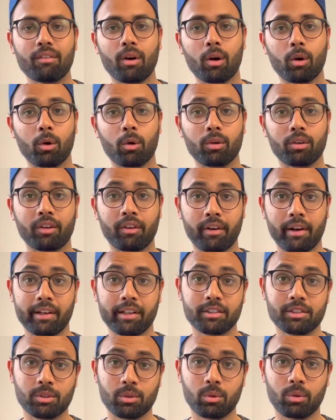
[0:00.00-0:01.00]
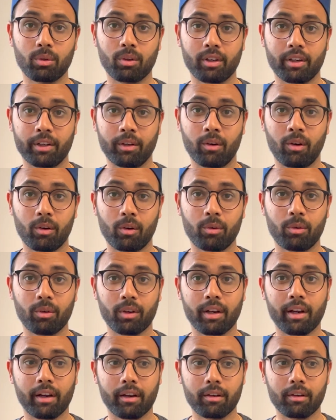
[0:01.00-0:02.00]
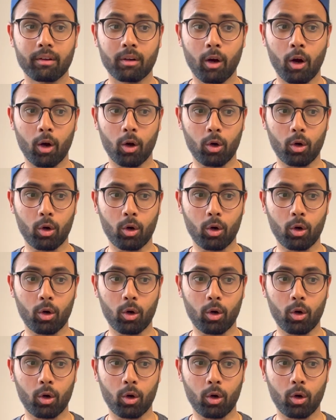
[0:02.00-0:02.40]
a good credit score in order to get a